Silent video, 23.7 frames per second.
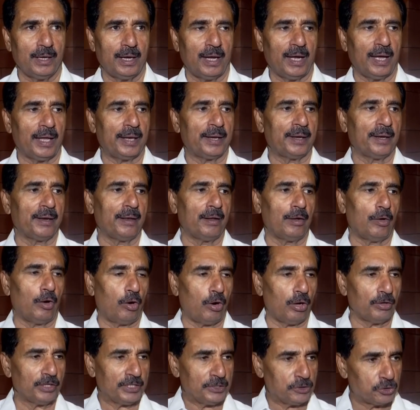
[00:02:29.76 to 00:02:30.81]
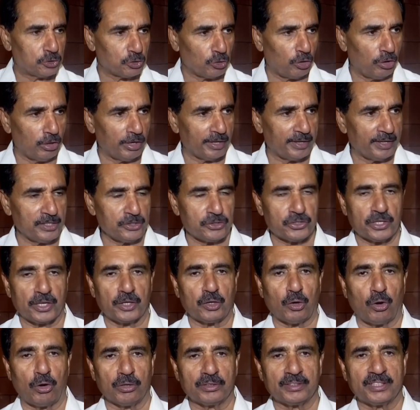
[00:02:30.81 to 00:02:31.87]
and uh, all intolerance
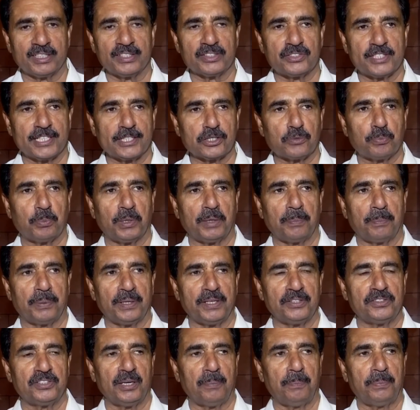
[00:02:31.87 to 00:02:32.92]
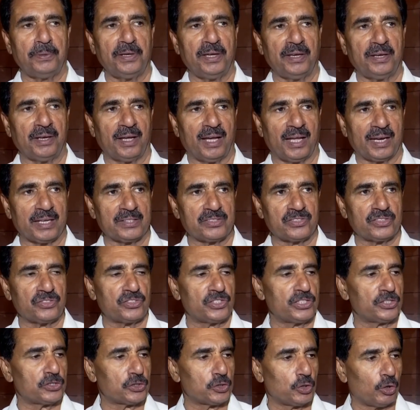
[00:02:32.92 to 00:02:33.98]
and all these things. But BJP and
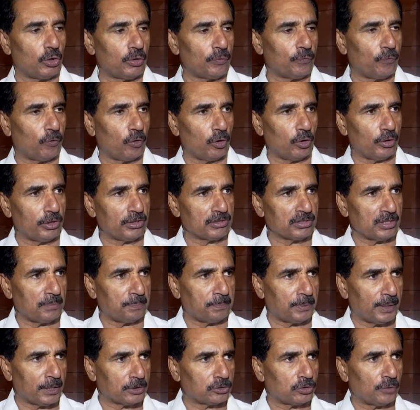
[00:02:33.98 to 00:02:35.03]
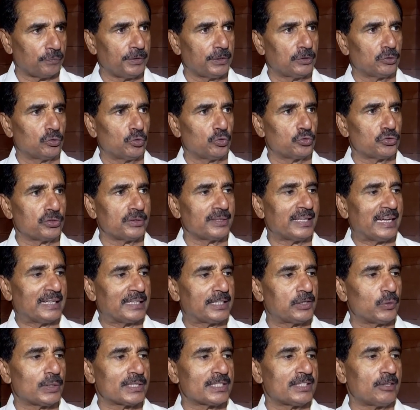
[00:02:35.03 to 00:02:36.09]
RSS is not following the path of Hinduism.
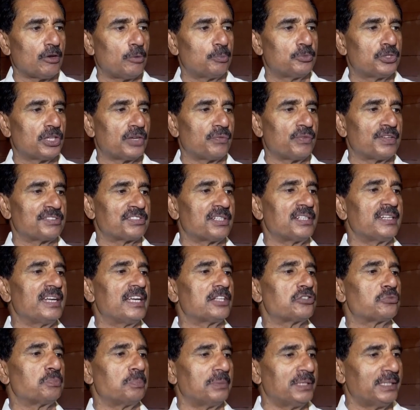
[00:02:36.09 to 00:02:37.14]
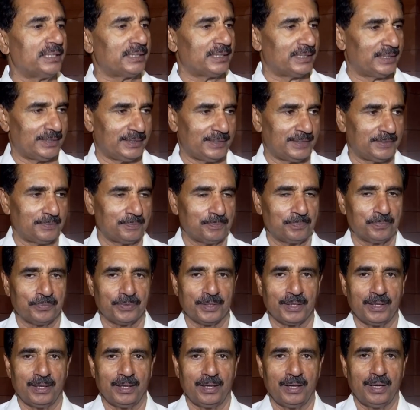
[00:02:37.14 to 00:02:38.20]
That was the observation he has made.
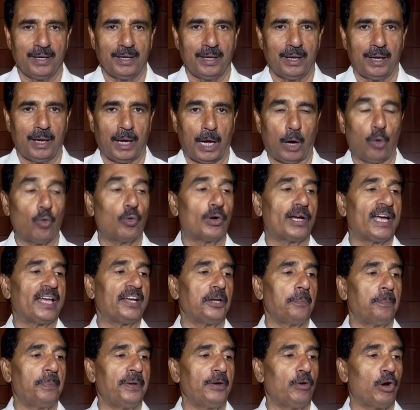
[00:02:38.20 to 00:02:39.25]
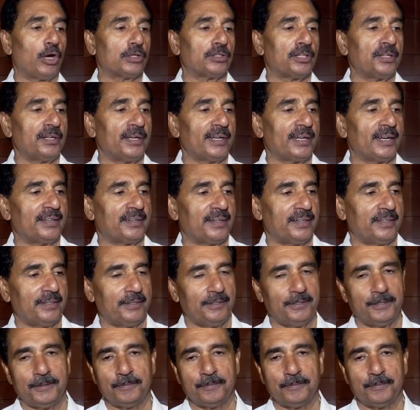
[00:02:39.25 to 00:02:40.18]
How can it be authenticated?